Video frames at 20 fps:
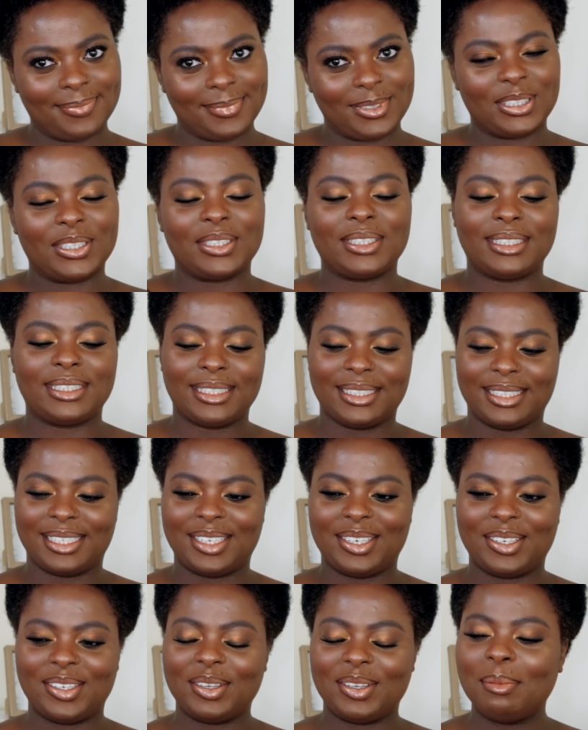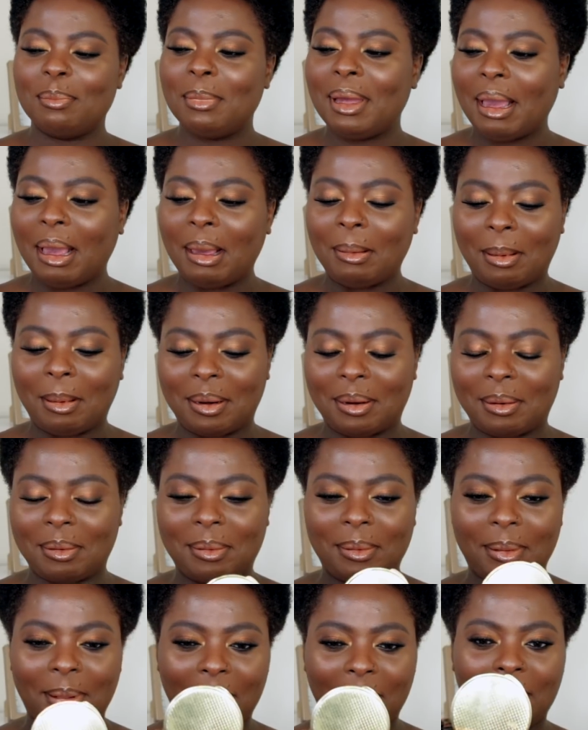Just a little. Maybe
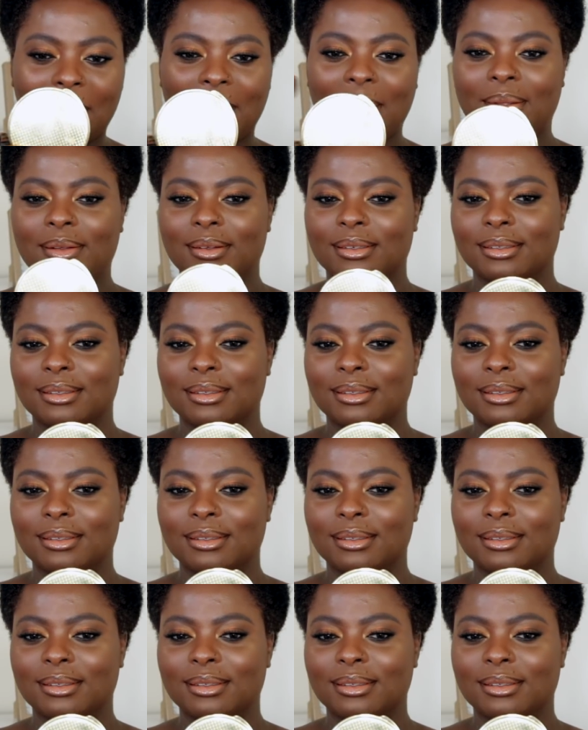just a little.